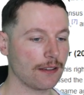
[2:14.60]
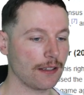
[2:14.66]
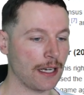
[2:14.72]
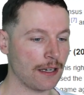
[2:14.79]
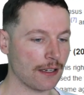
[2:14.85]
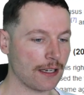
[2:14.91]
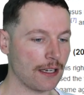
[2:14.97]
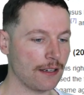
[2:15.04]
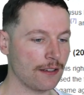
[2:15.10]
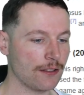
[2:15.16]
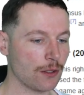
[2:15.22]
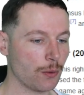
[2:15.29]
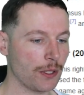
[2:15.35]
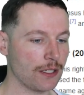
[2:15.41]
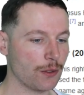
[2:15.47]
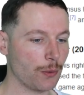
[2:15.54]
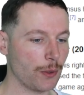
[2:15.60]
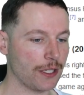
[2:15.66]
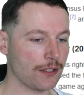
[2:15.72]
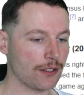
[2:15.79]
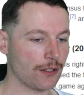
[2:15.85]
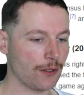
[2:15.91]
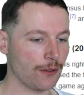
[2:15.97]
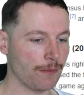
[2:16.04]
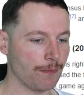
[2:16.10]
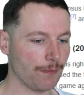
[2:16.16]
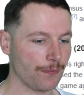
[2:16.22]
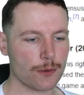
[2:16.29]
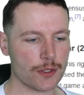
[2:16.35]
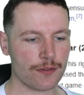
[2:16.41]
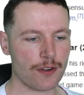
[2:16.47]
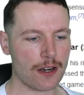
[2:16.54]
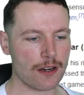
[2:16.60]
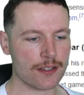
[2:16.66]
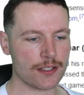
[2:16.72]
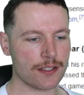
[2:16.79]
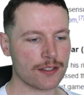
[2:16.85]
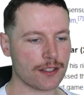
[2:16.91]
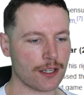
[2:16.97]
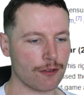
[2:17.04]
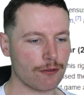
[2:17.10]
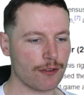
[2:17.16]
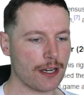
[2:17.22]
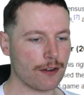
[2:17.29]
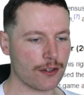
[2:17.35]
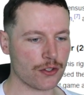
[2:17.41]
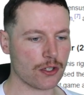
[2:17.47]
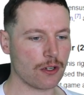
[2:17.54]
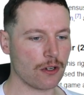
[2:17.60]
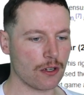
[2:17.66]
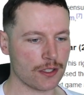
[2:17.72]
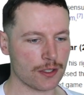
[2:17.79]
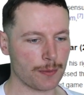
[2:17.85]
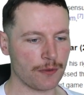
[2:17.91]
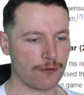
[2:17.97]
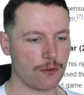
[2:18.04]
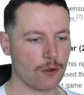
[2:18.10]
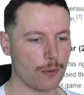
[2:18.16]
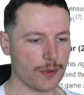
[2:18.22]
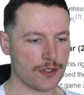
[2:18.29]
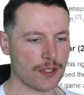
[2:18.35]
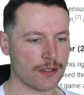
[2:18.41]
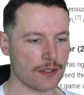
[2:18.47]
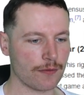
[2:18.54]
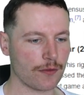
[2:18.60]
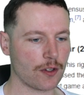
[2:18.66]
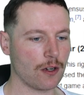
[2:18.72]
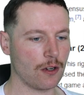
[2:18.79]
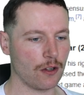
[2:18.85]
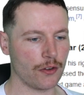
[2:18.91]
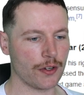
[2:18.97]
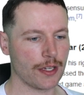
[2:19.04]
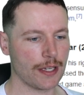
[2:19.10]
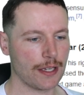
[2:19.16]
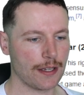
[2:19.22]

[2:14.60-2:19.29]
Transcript: and again in 2022. So as far as his career has gone, his performances have gone,